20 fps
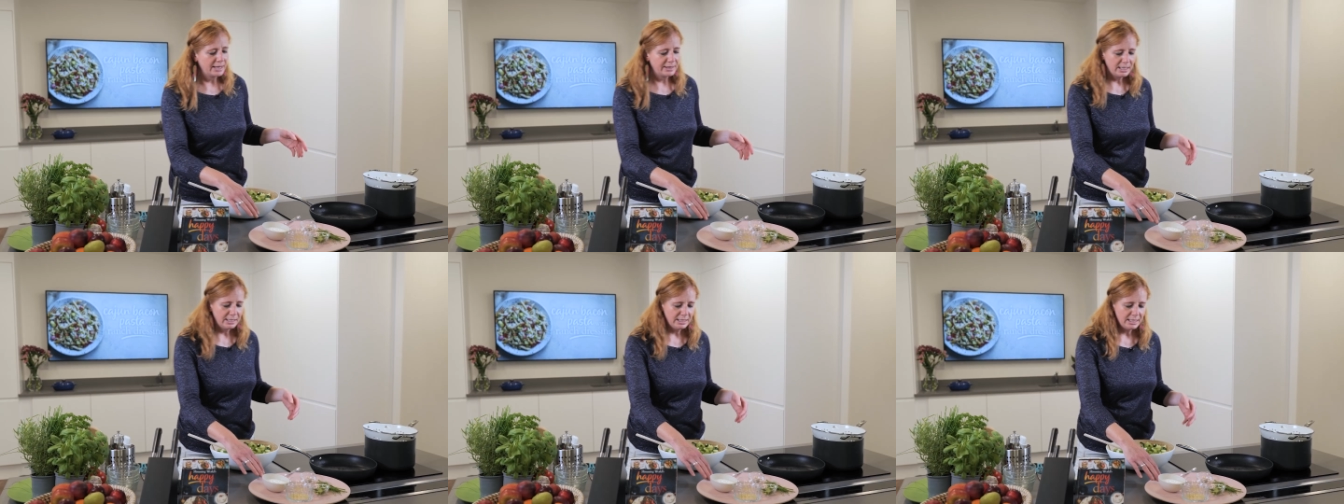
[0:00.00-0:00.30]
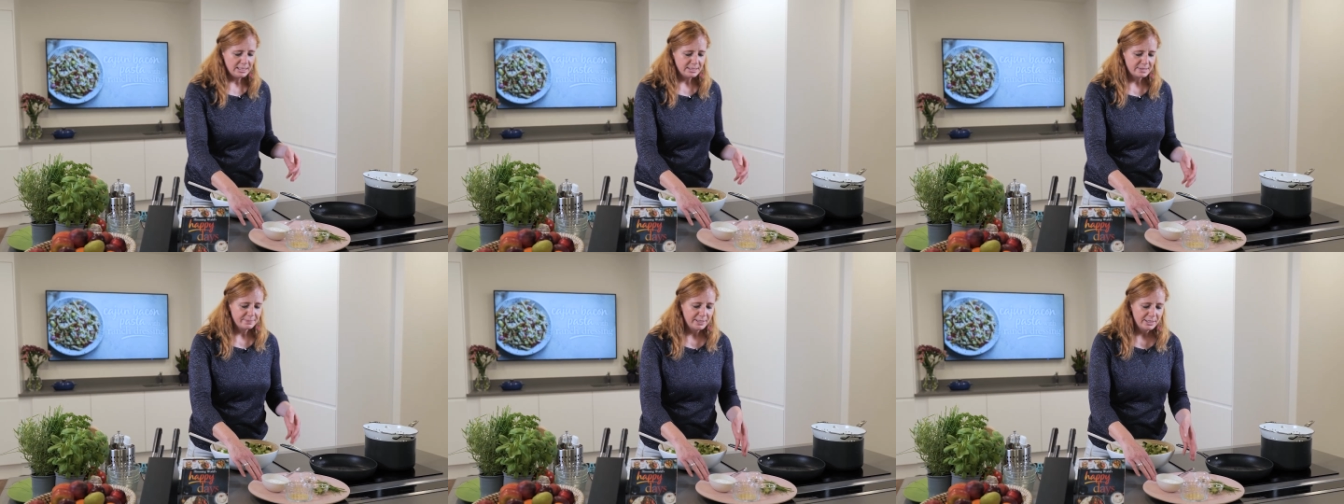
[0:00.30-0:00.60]
And
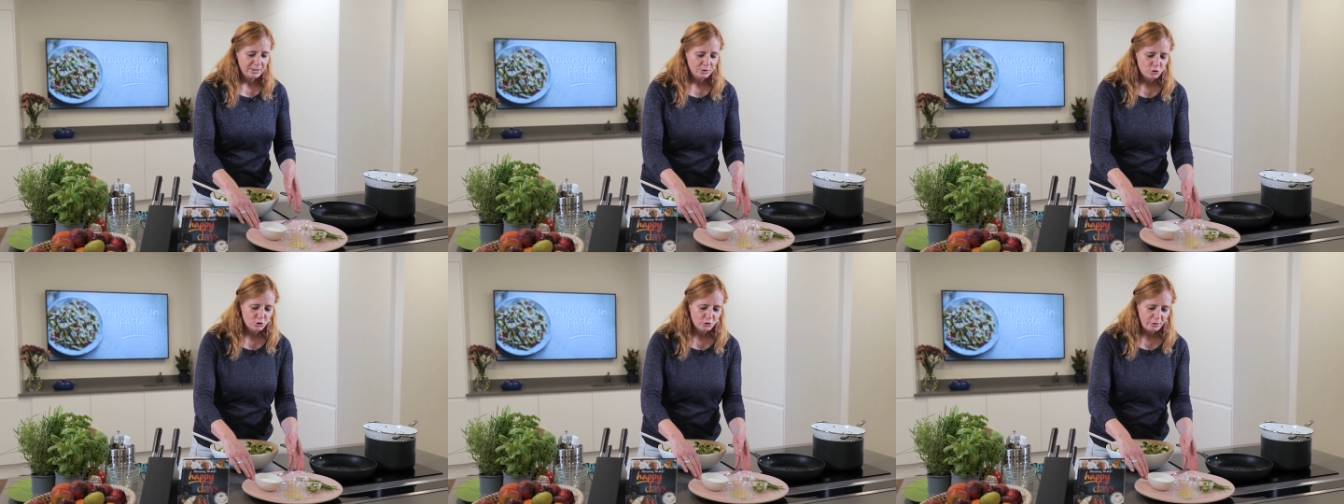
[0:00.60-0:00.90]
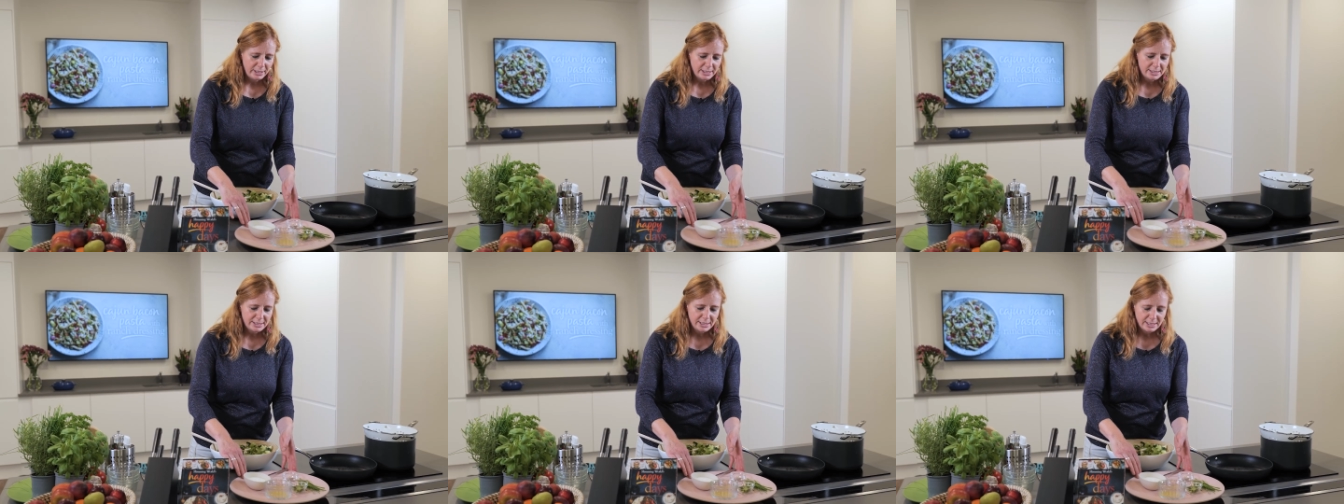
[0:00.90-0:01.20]
then let's make a
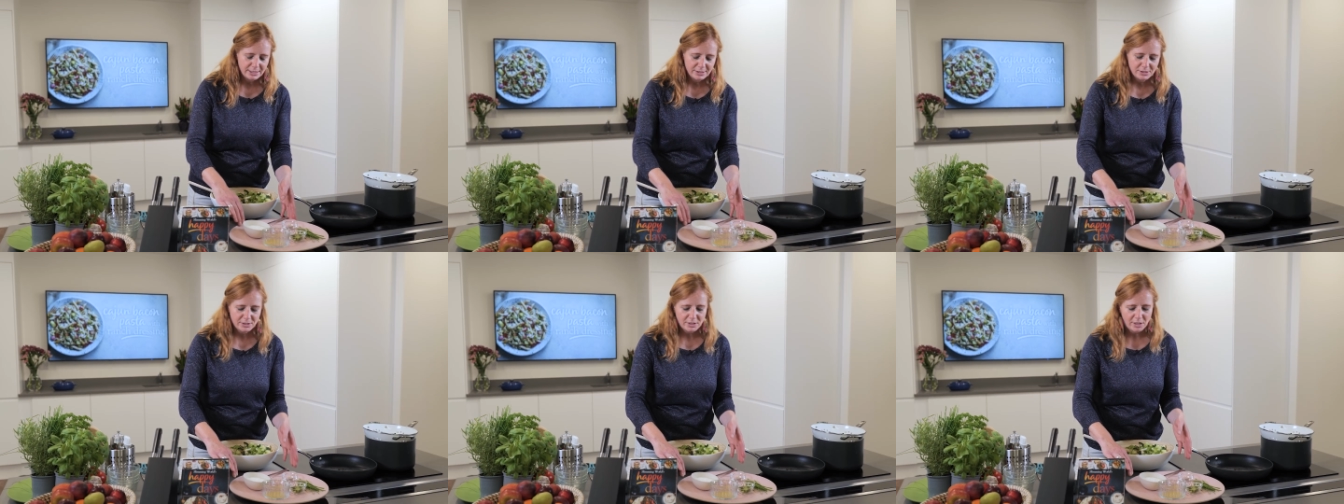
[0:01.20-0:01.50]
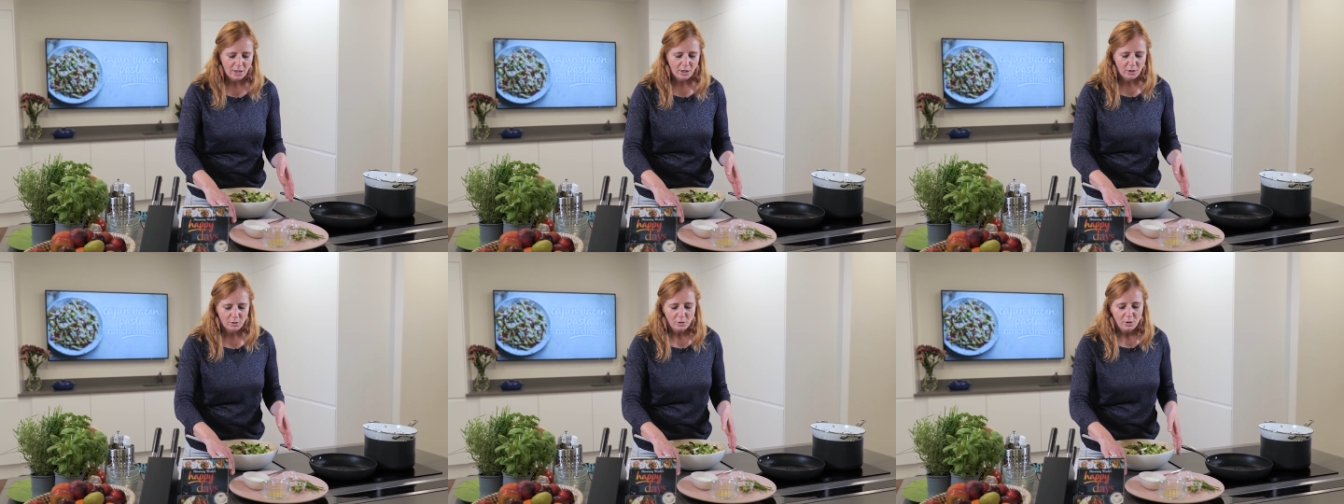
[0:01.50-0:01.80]
dressing.
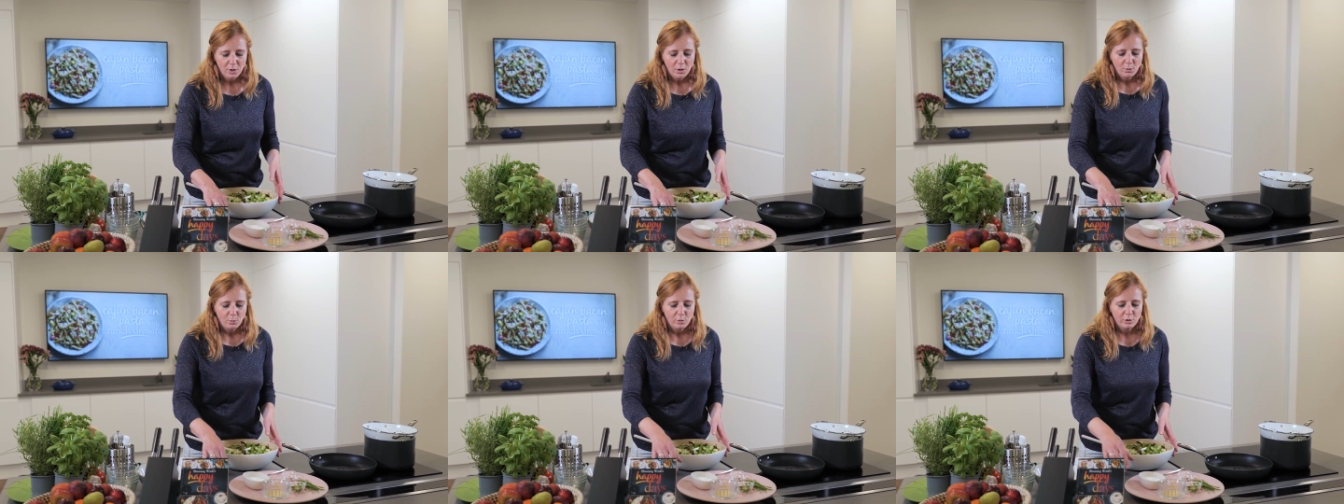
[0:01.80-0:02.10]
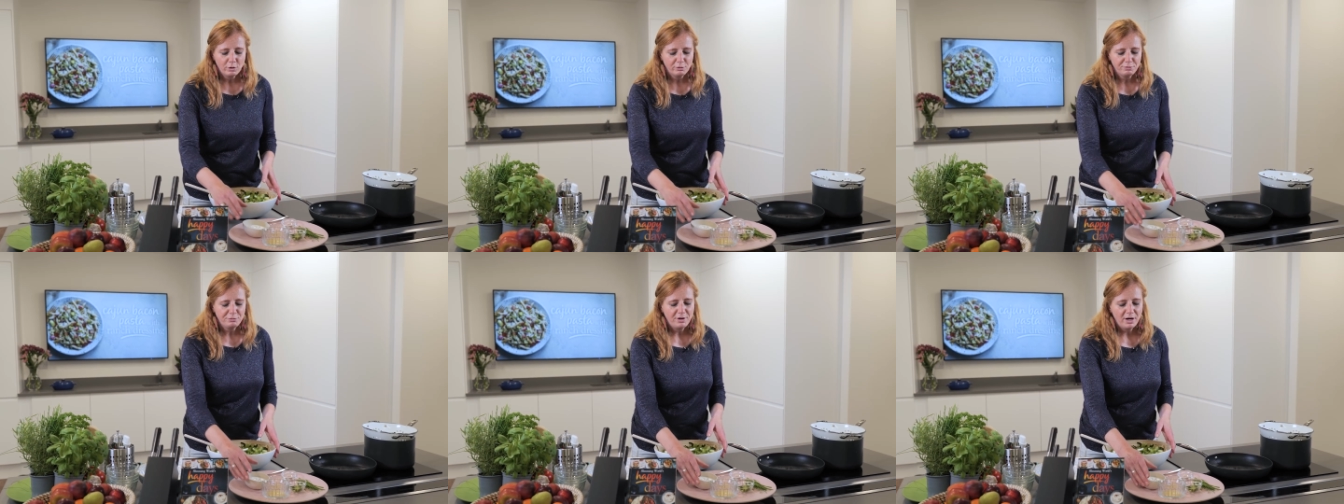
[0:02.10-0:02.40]
So
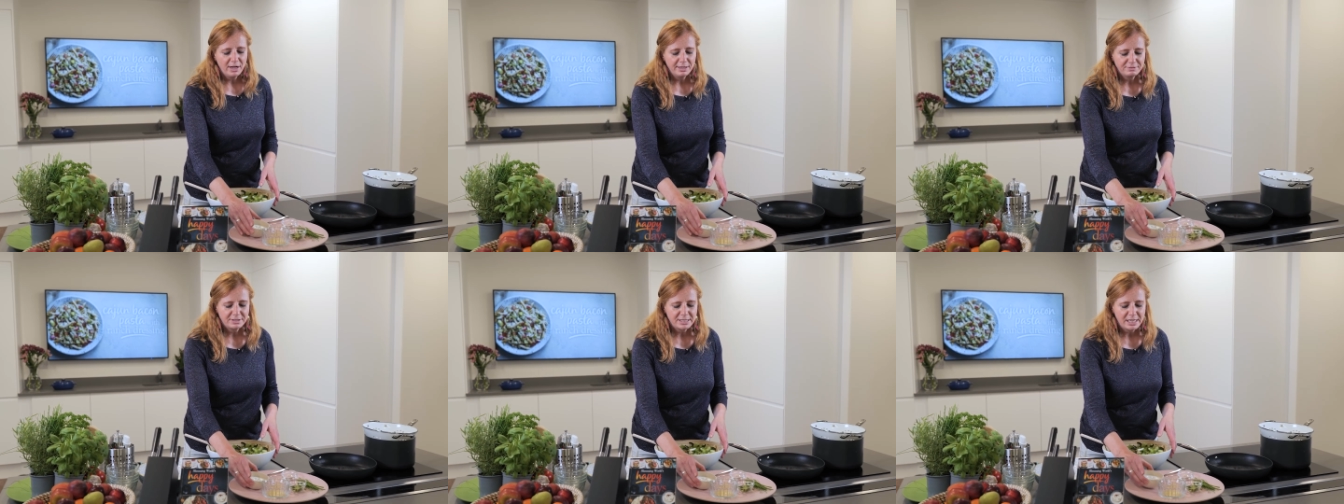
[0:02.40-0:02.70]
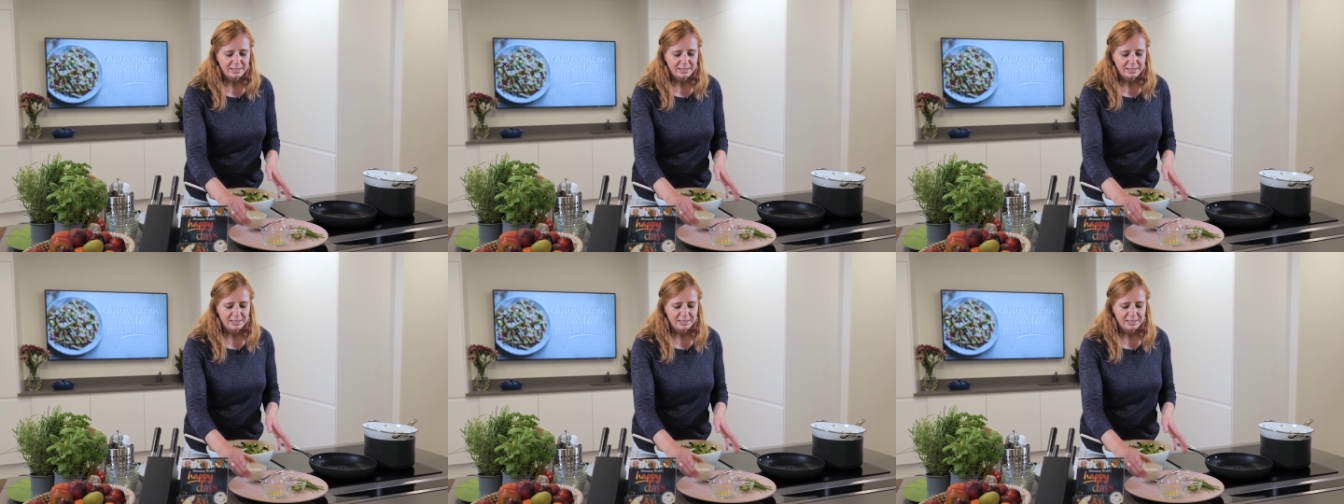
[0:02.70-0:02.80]
we've got five